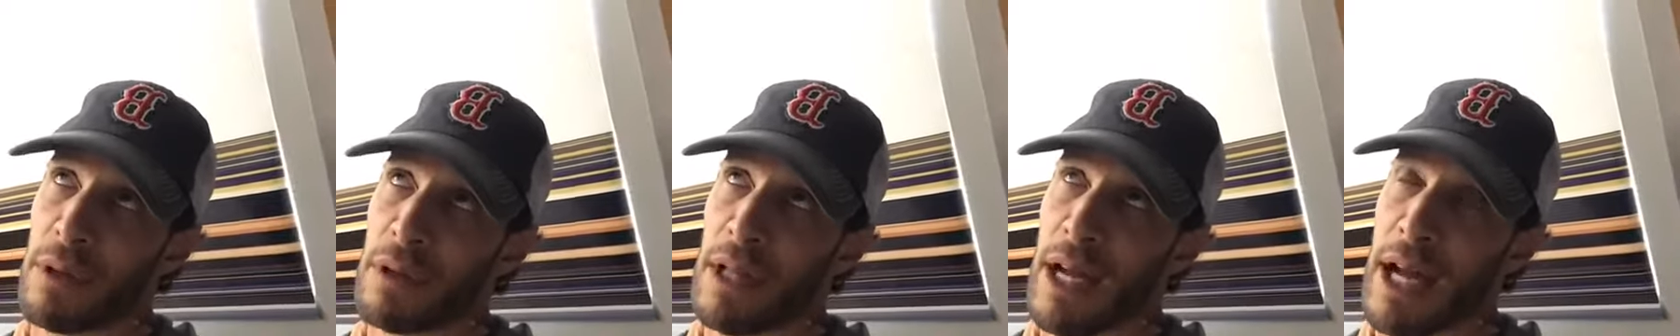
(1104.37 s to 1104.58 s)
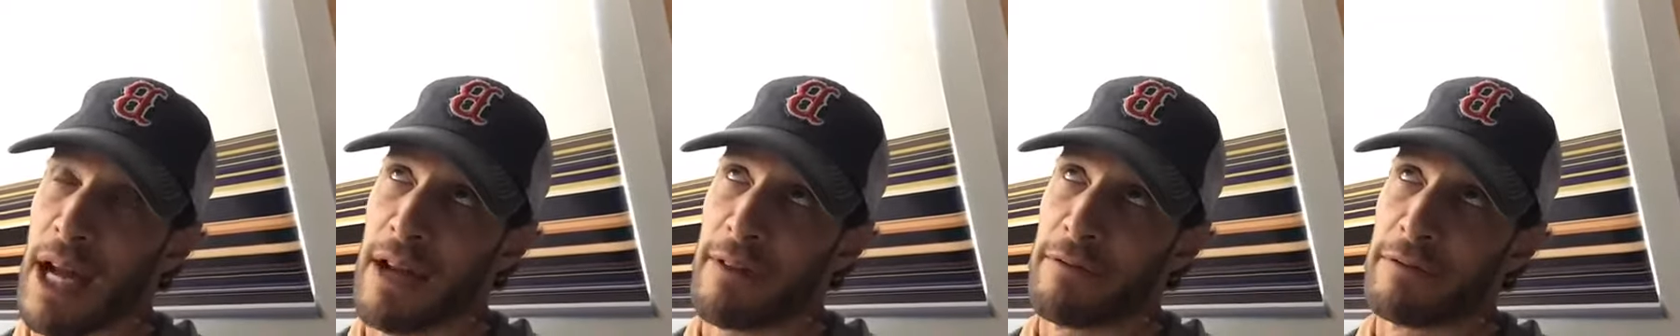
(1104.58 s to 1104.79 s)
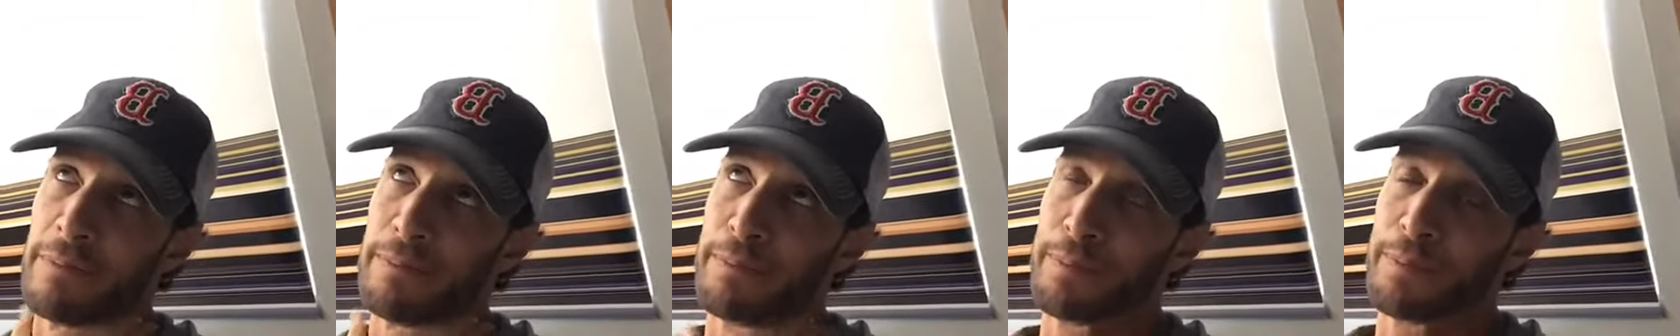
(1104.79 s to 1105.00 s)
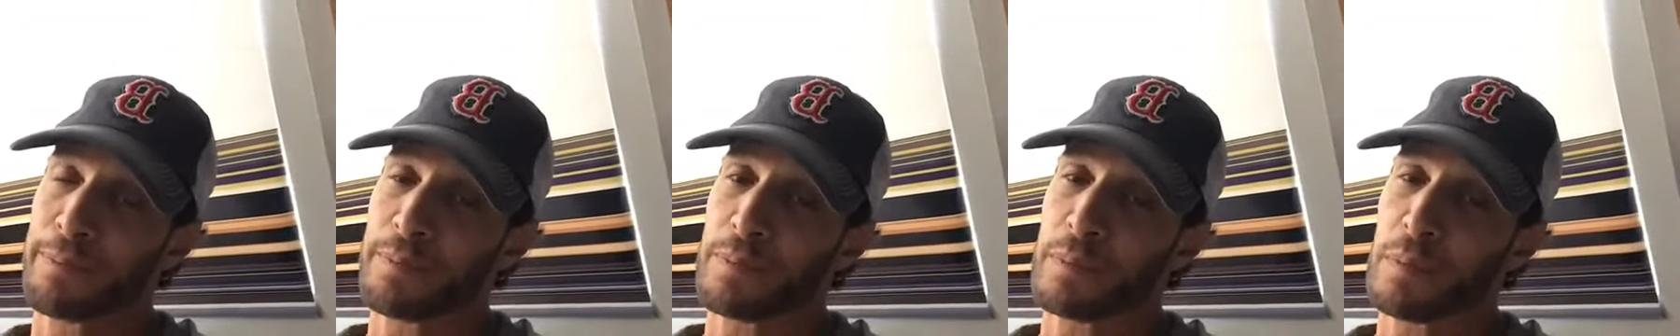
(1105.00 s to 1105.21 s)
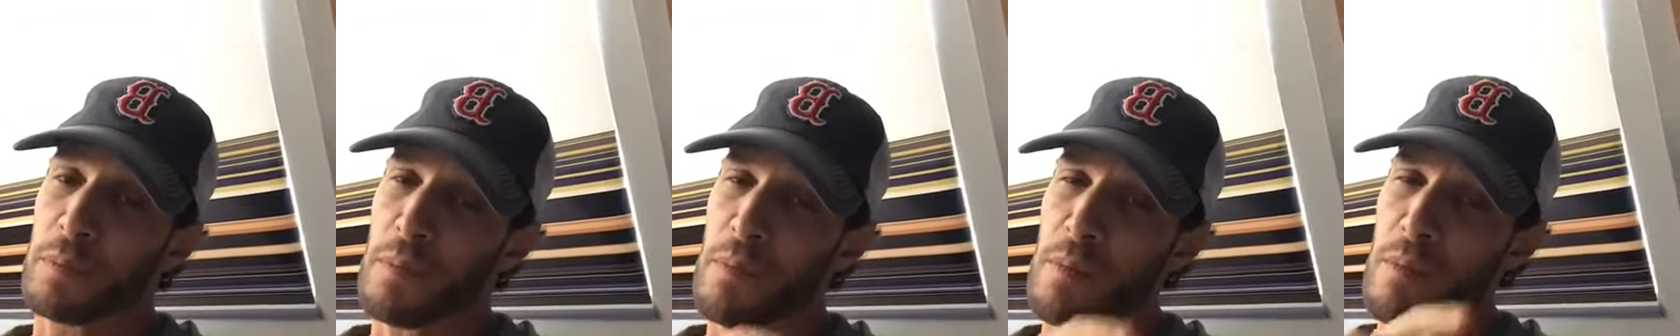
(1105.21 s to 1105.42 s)
Live,
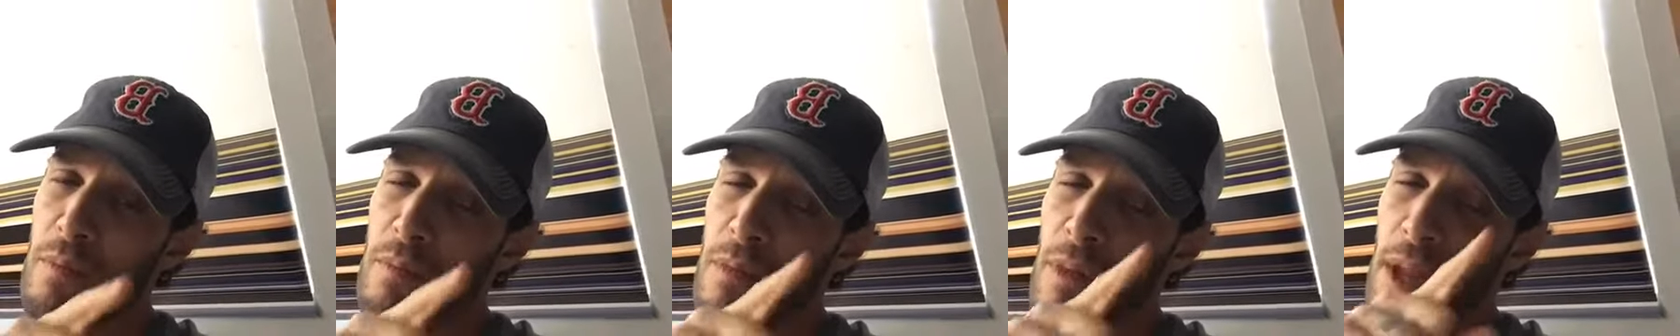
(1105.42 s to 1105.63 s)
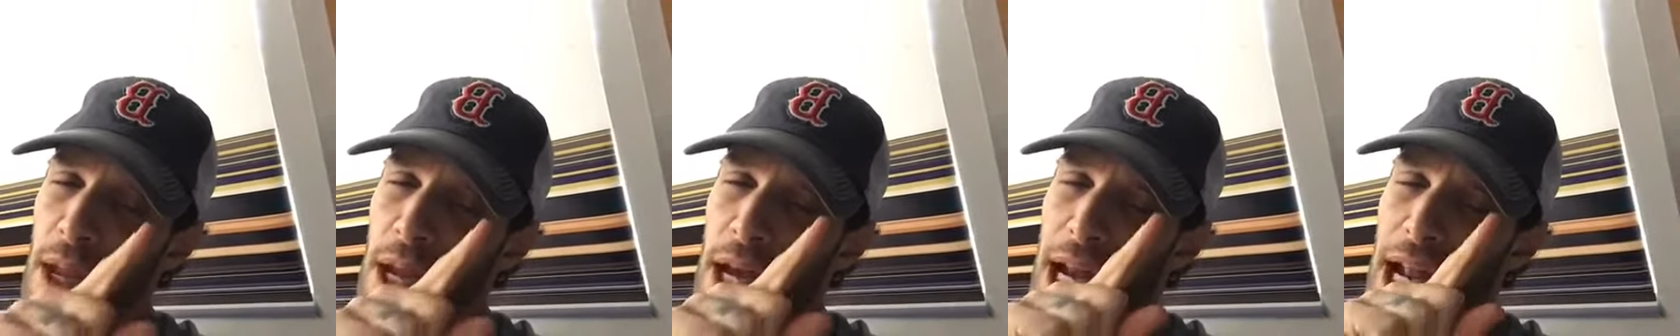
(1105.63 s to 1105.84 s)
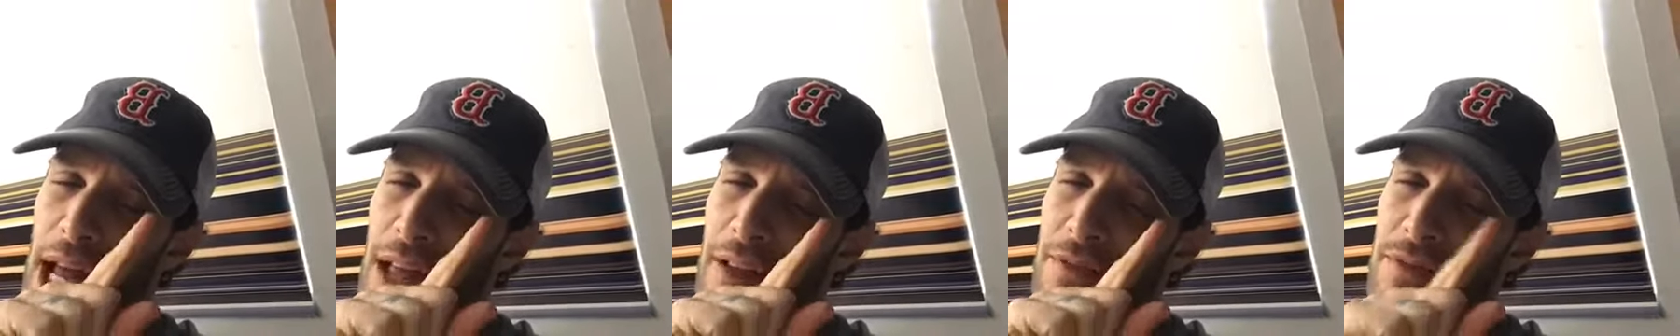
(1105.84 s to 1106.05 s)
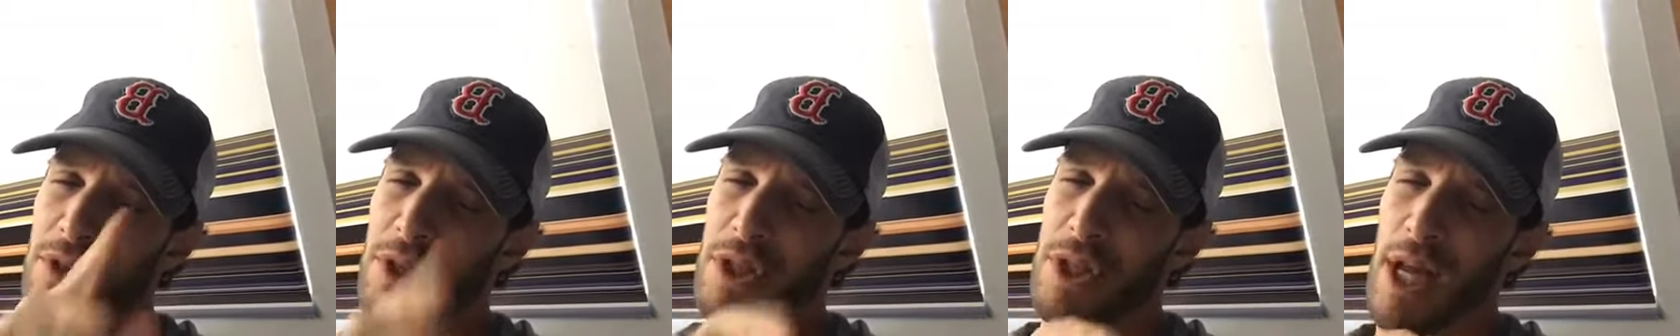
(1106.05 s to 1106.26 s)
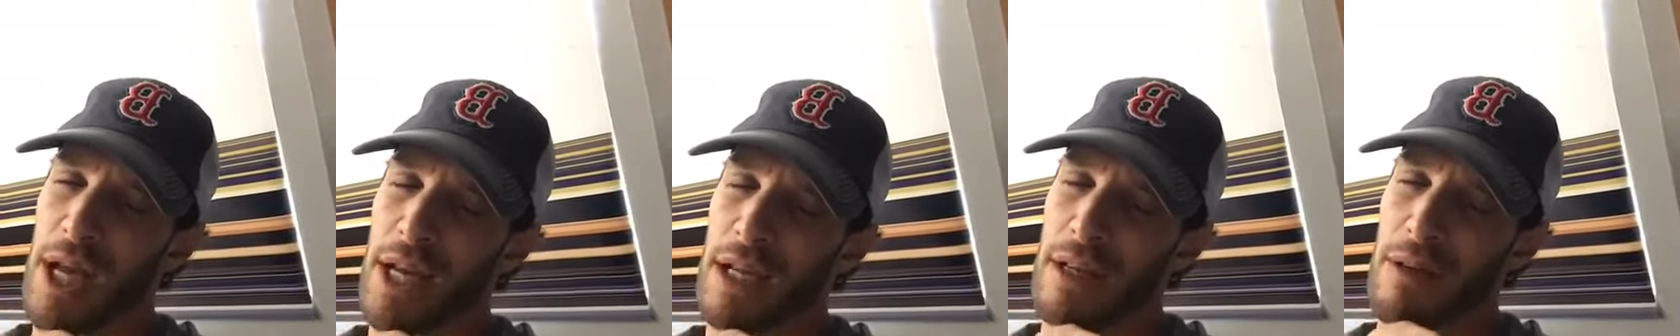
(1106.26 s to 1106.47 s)
and I'll have
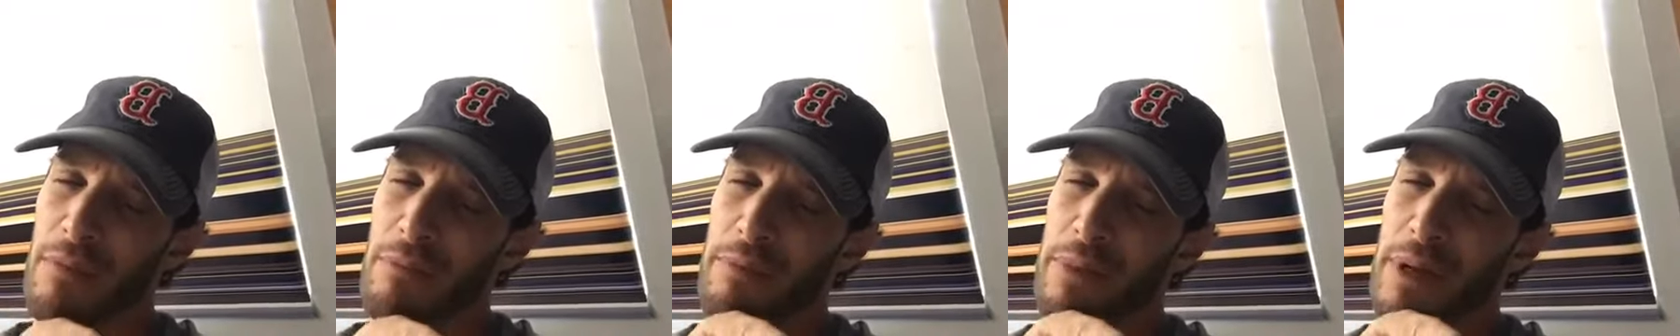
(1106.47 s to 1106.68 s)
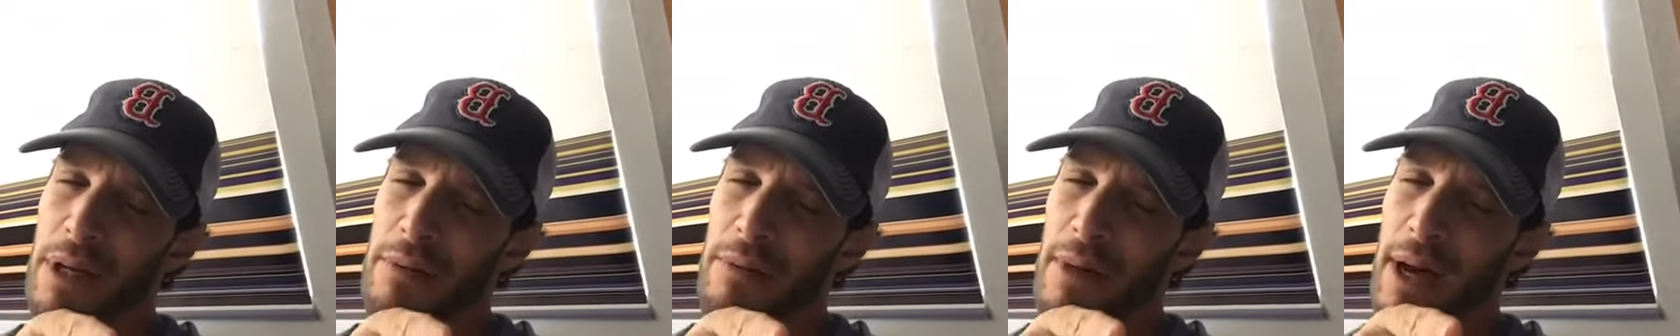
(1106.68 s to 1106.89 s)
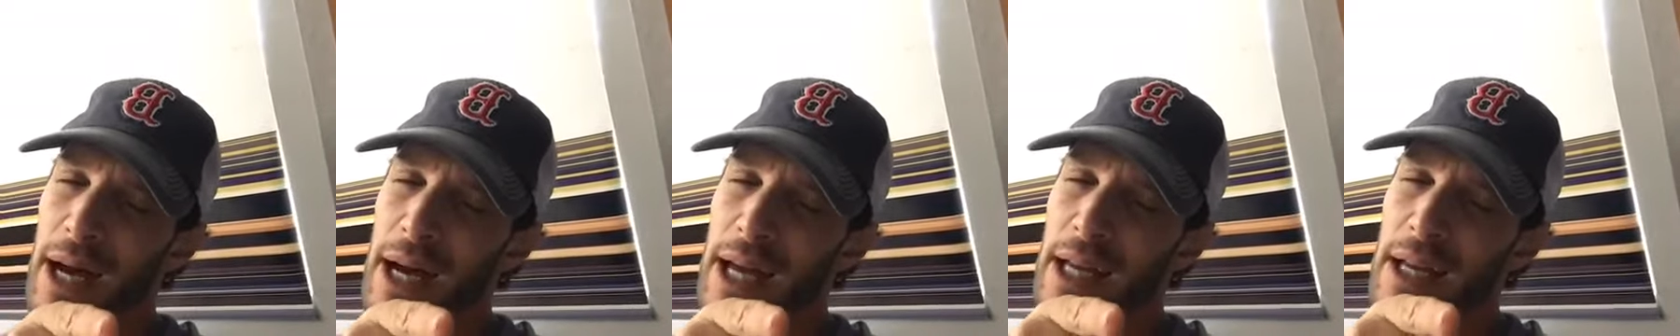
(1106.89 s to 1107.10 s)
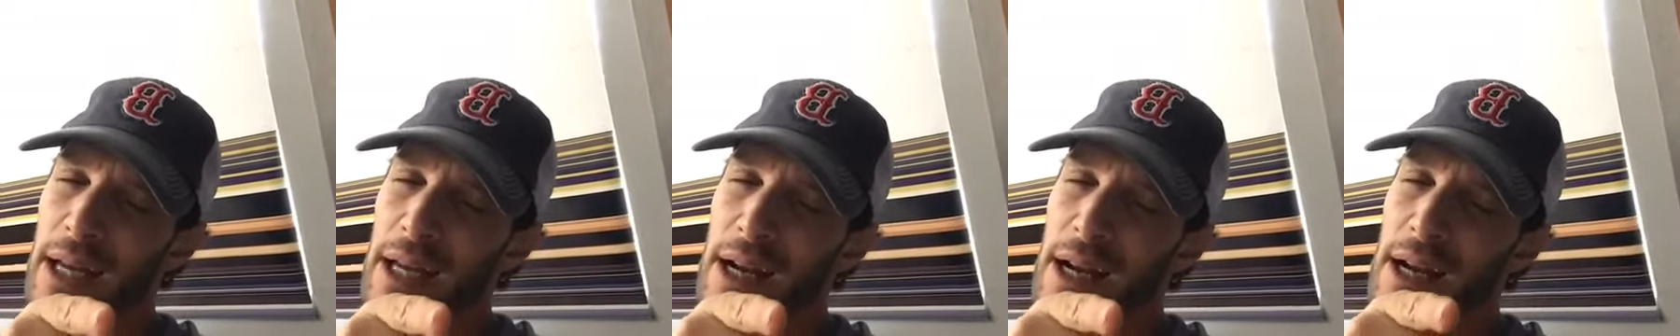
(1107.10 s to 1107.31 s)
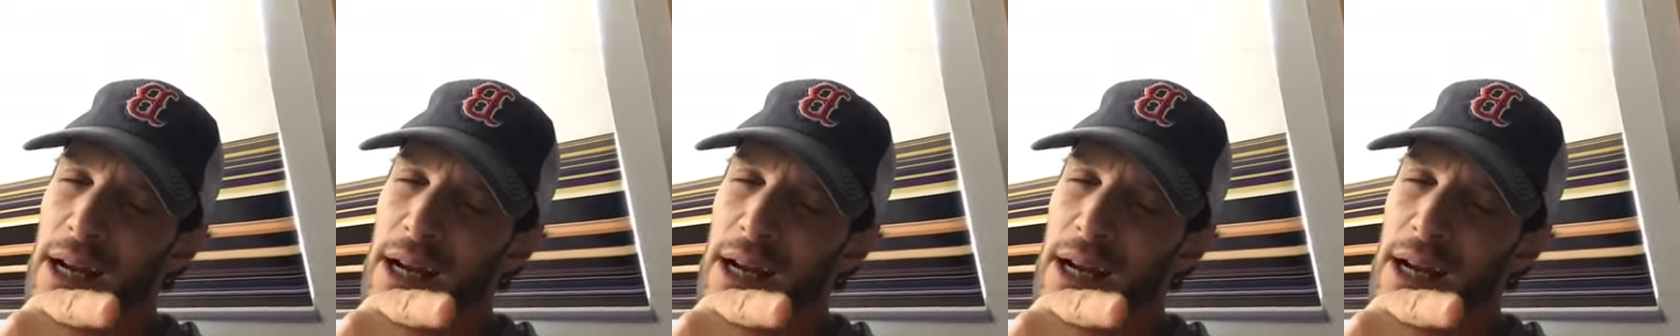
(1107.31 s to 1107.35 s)
Jacob be my.